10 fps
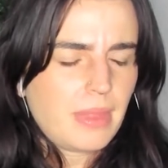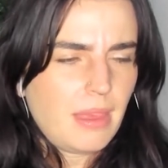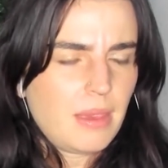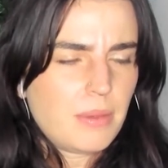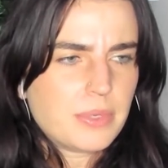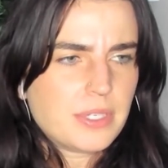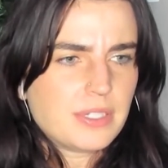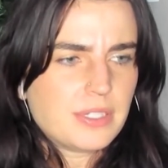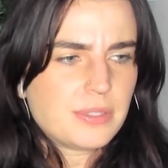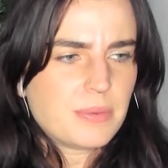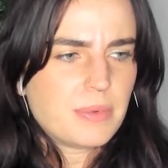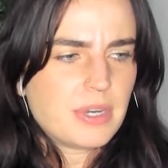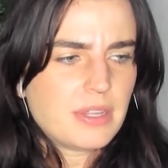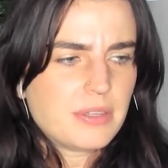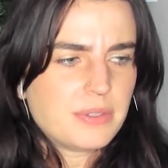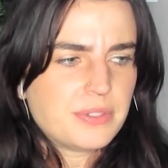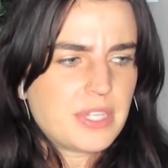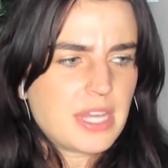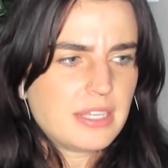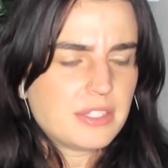it was one of those
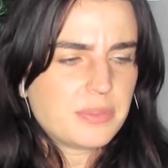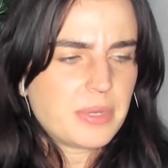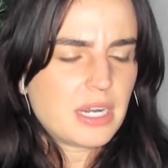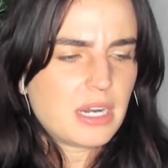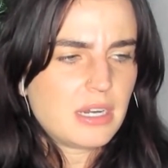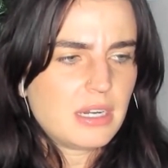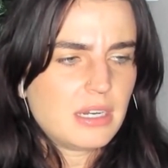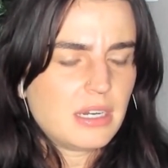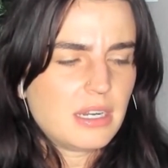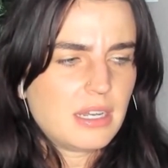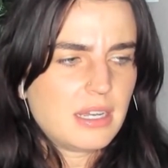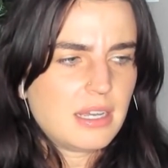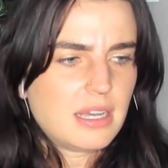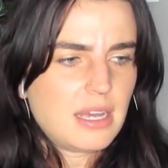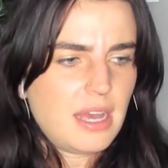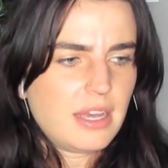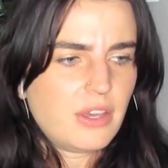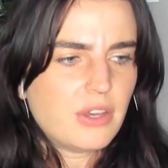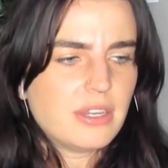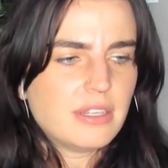things where I
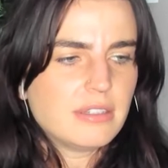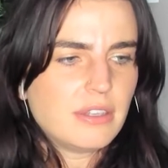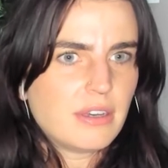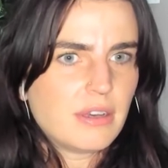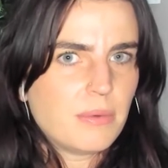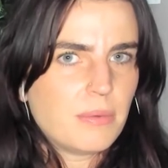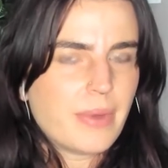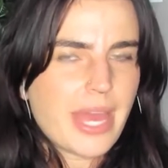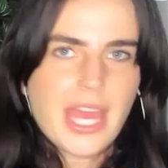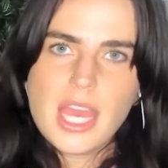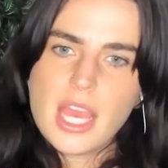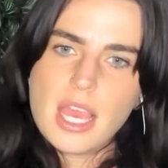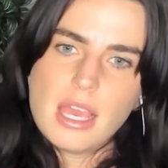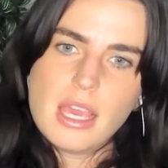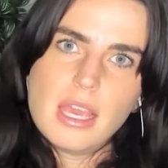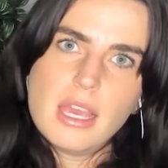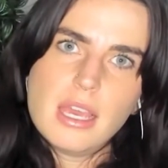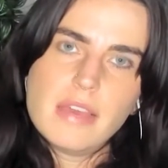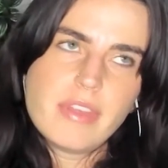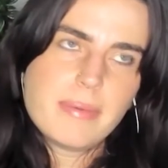couldn't look away,
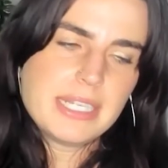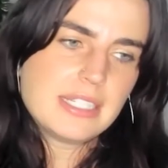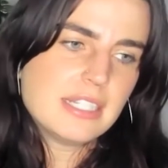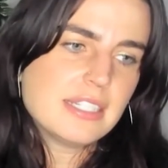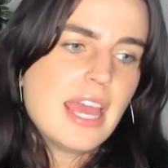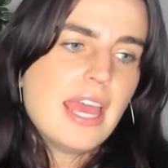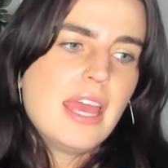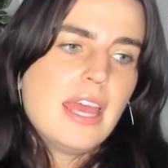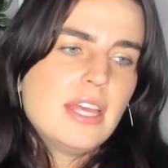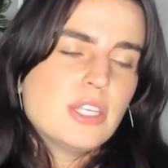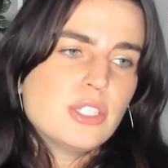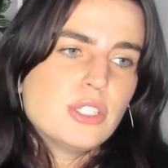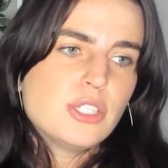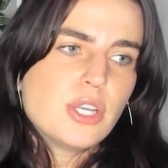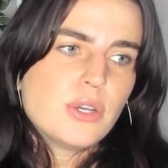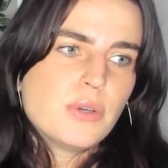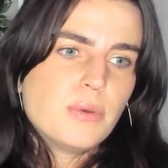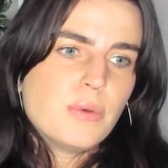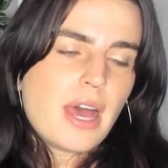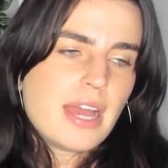if that makes sense.
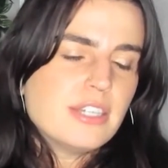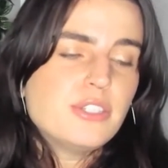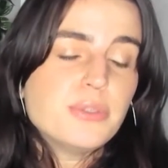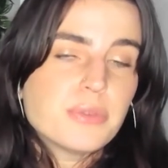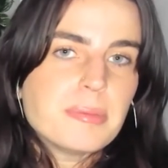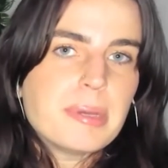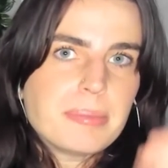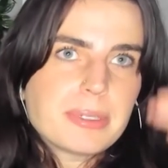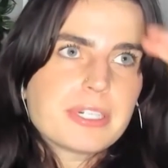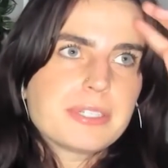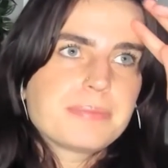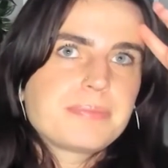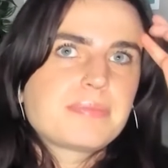So I do remember